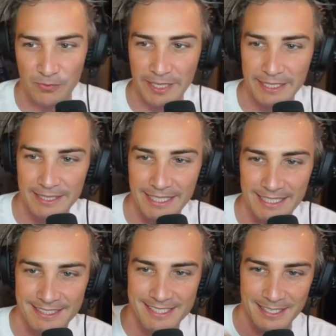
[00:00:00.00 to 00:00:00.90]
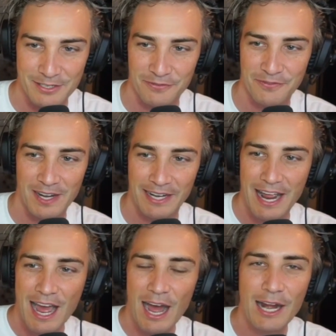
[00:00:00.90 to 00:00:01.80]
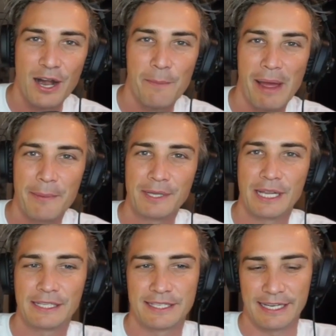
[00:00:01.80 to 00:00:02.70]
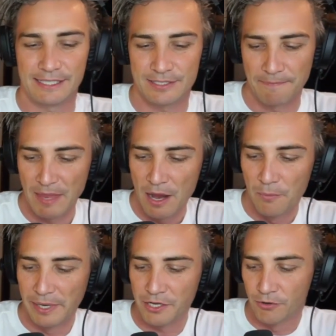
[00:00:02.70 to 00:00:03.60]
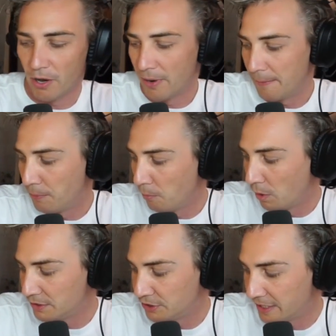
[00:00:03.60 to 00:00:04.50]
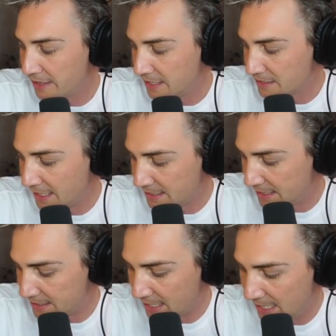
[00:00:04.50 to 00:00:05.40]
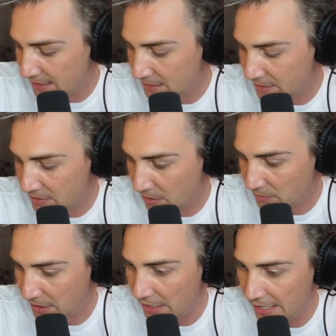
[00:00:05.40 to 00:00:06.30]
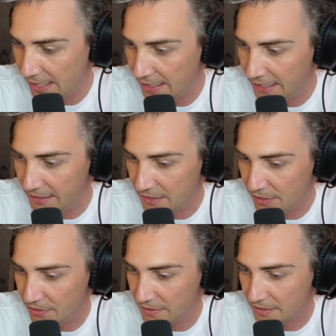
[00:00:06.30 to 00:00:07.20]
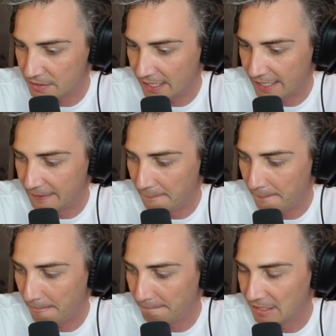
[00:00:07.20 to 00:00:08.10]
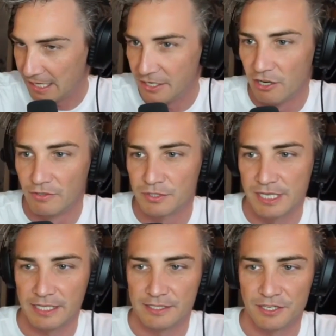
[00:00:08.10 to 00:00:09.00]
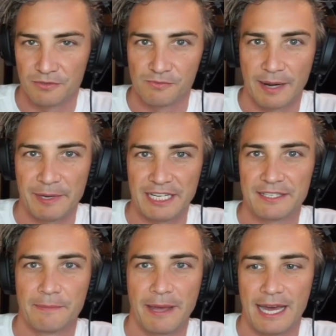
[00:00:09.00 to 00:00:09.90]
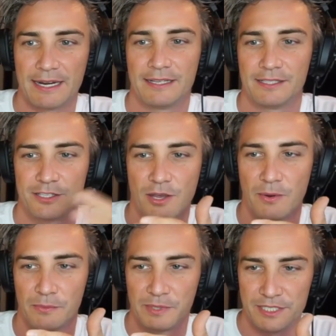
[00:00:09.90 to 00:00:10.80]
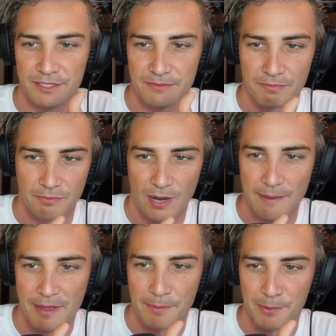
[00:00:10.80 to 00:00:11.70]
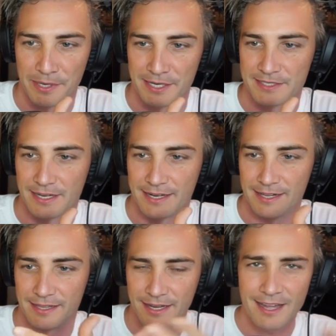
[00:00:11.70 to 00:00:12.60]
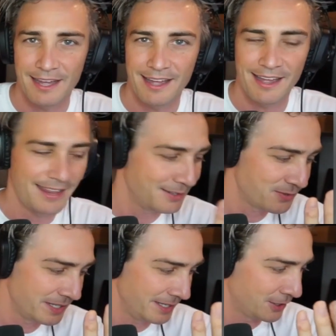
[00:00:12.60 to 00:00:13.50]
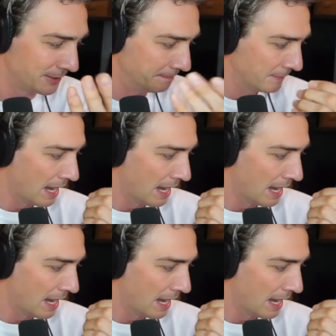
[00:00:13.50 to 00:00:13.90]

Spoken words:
really is such a fun. I don't know. Maybe it's when you grow up watching things like test cards and so on. It's like a novelty to reminisce about it and so on, which is why maybe when I see it, I think, that's really cool.